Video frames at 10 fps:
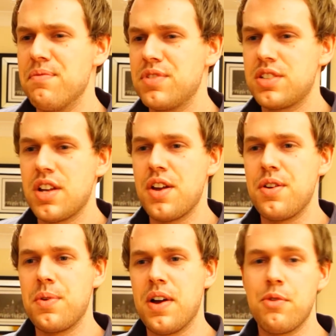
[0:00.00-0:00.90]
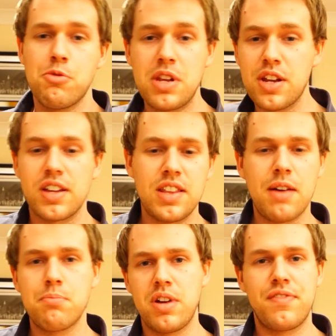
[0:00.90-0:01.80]
So we'll be looking at
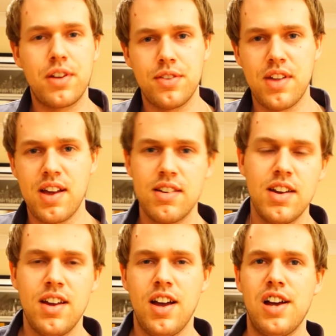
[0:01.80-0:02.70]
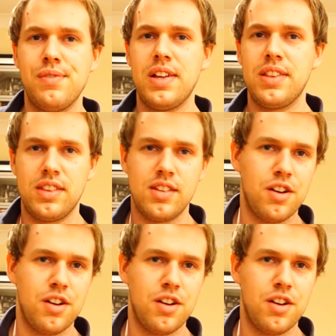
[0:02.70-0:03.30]
that, briefing on that, and